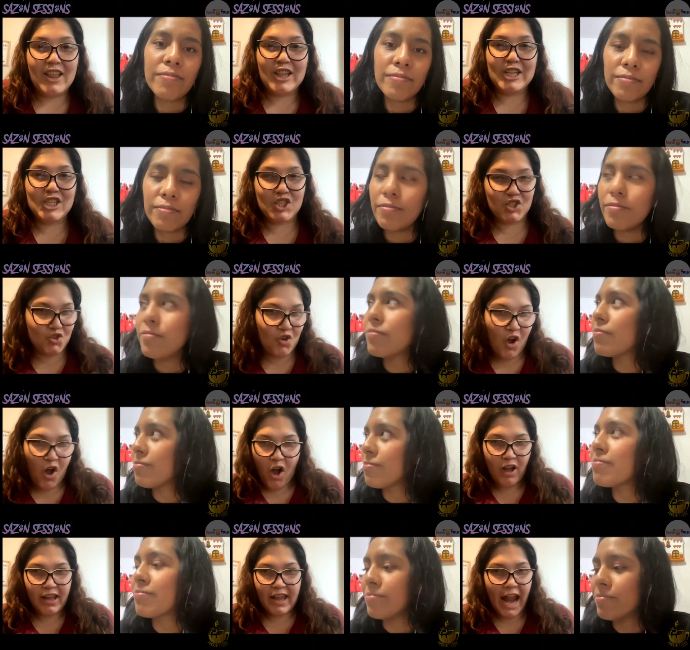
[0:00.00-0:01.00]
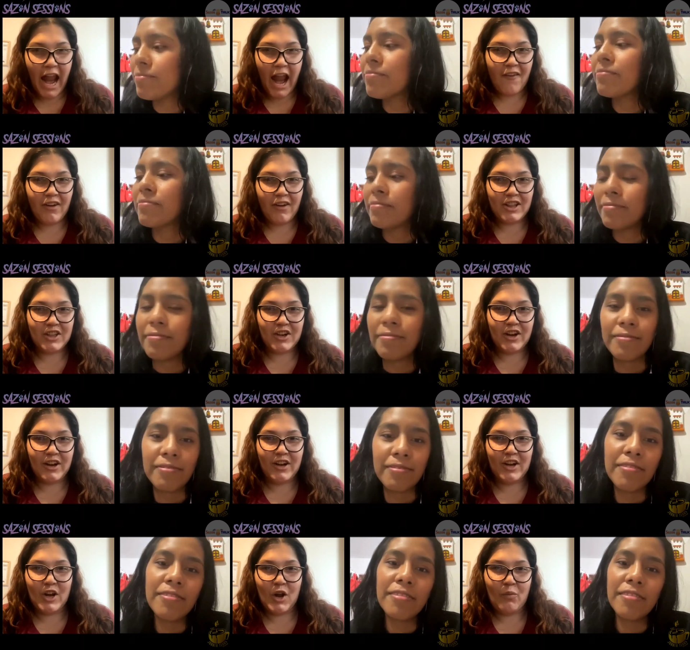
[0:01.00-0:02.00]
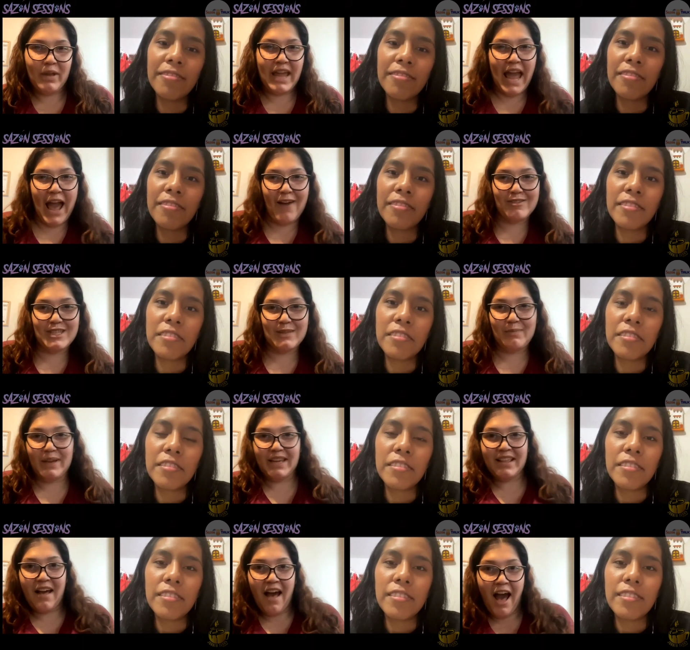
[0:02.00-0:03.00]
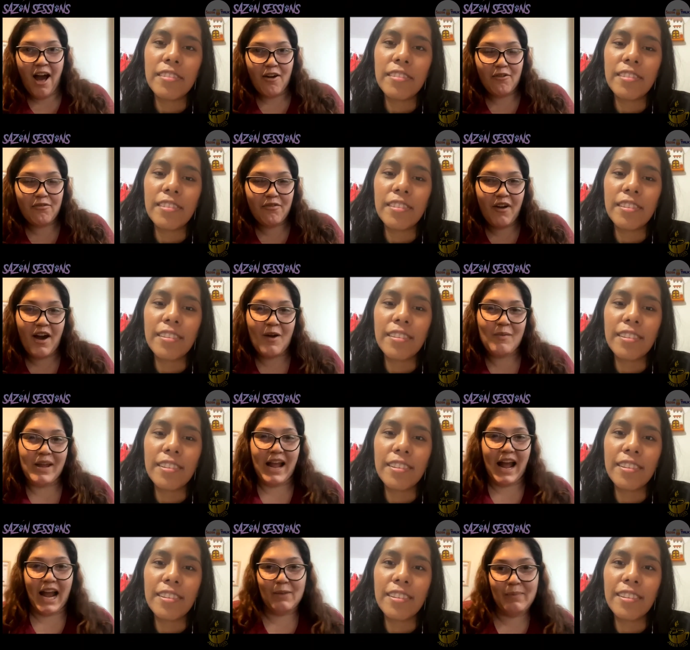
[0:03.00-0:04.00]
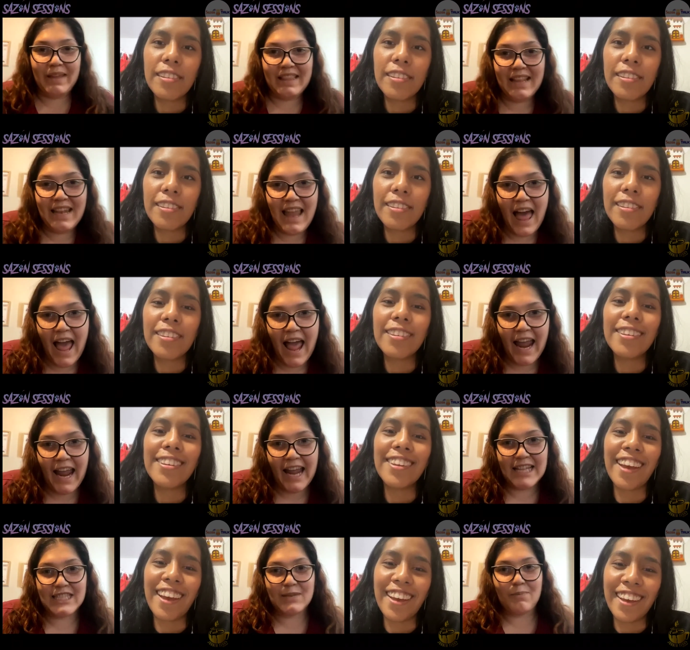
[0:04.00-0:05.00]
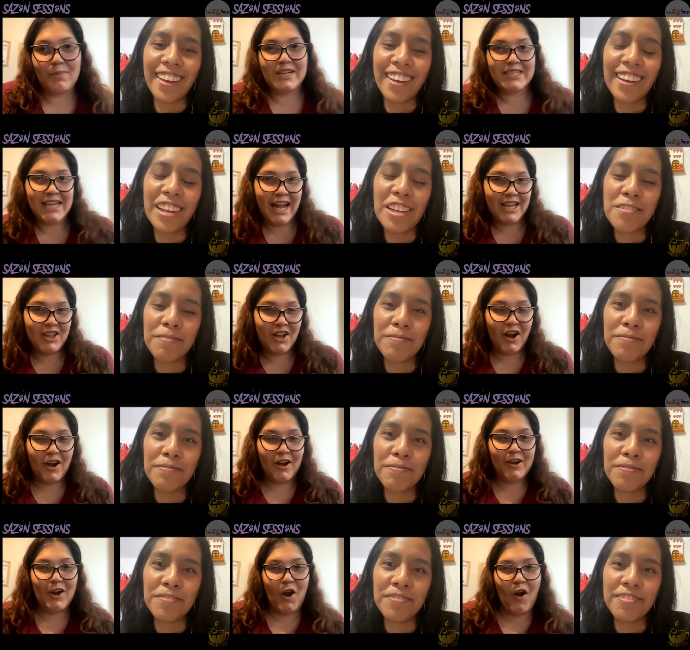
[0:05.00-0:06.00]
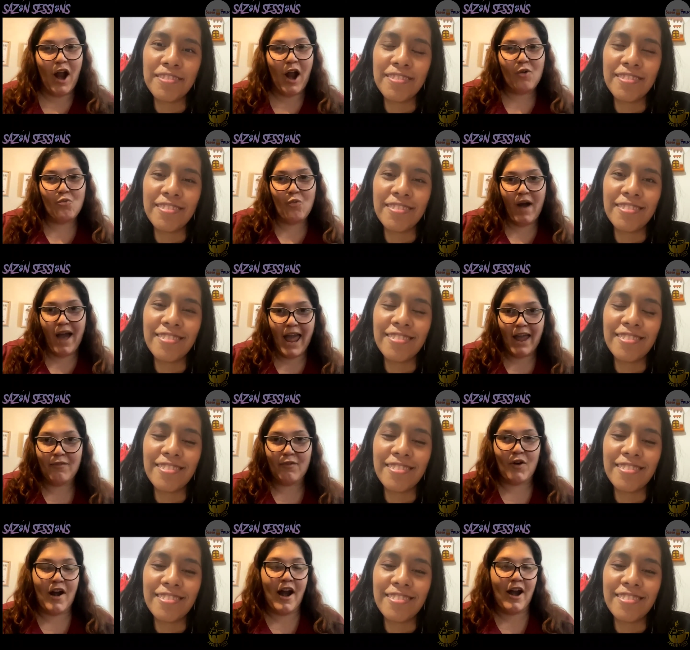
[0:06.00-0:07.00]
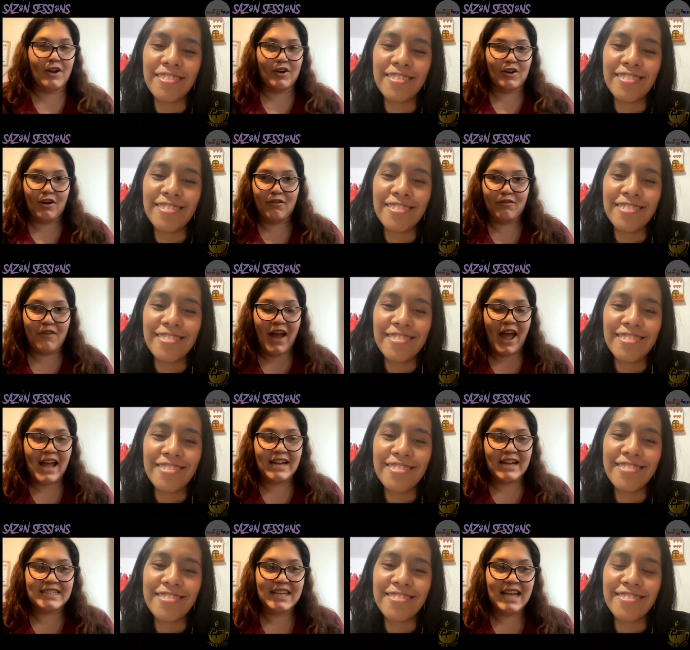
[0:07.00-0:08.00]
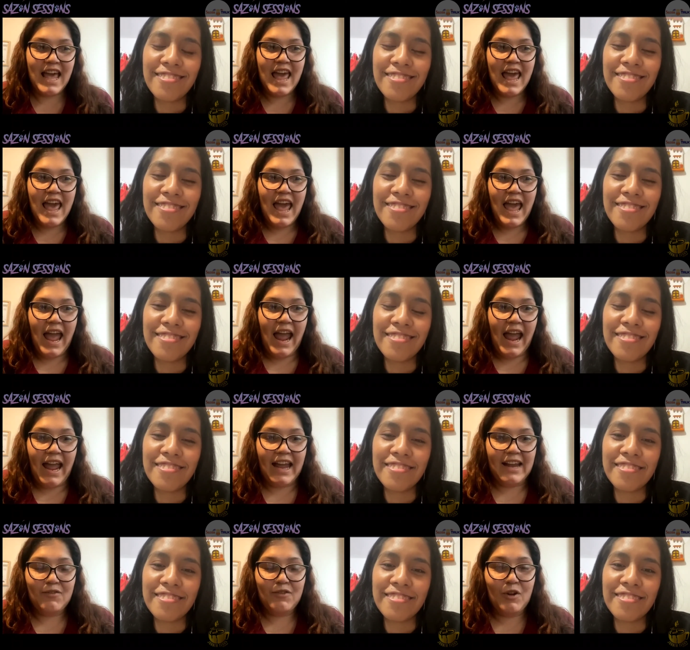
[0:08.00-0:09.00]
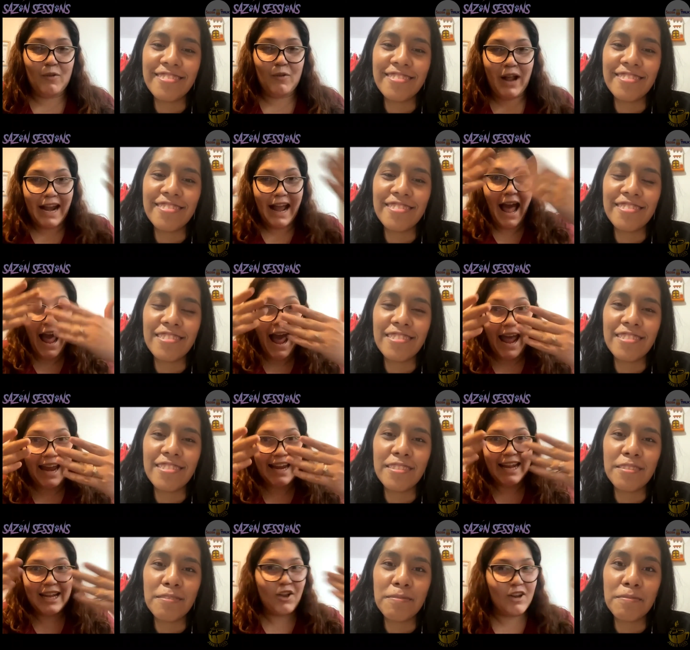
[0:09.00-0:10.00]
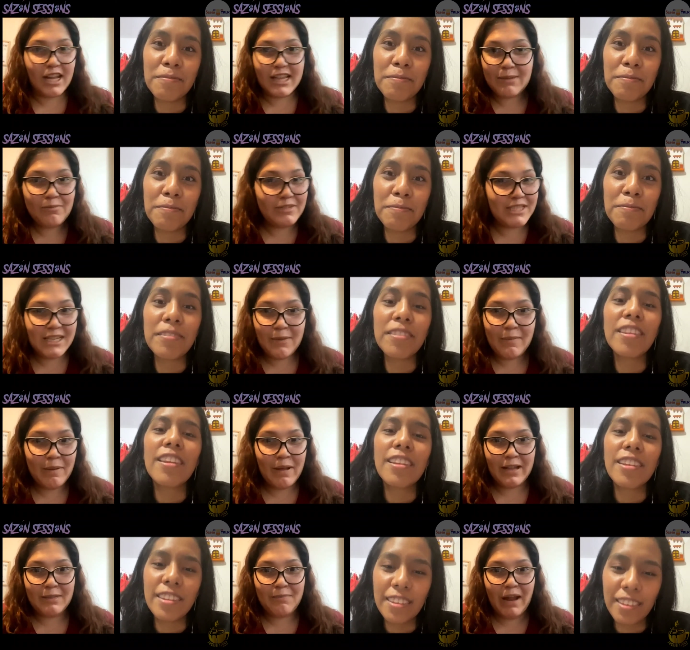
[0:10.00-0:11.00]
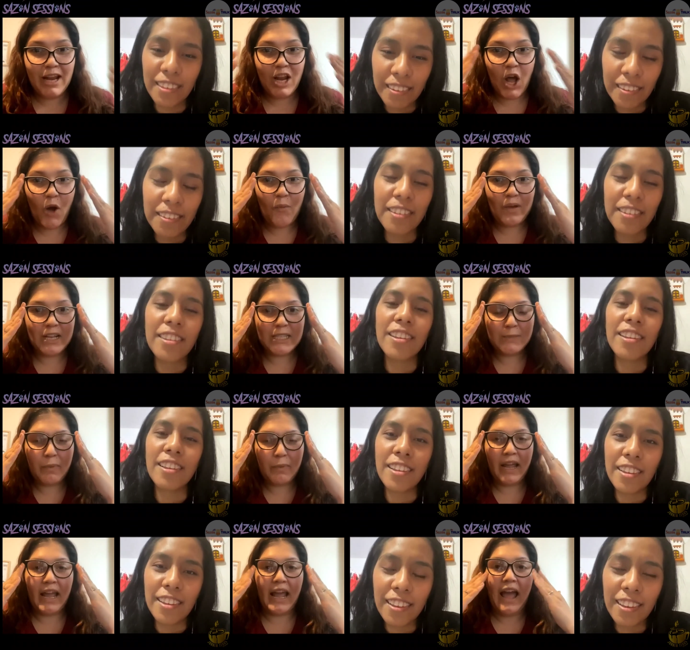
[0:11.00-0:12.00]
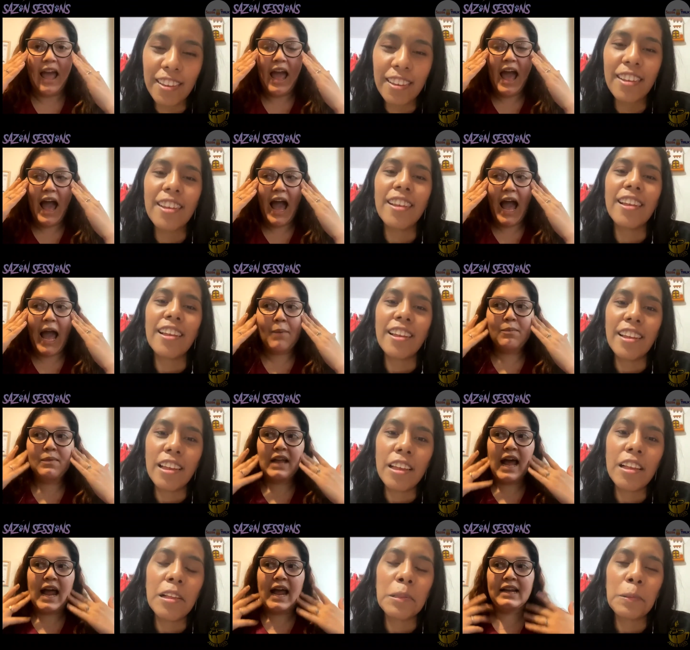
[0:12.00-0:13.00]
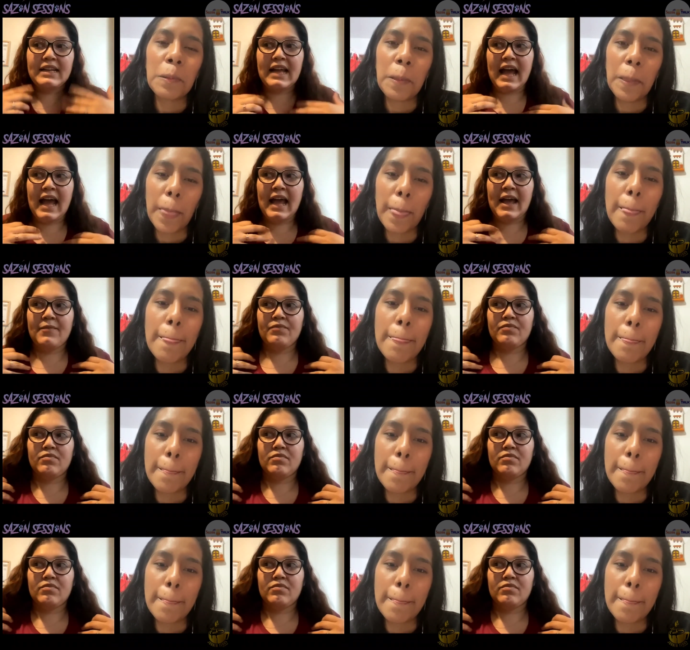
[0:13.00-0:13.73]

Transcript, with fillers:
Speaker 1: the strong character, you know, we have to be the alpha, we gotta be the lion, yeah. protect our, you know, our wife or our girlfriend and you gotta hide it. Don't let them see me at my lowest. But I'm glad that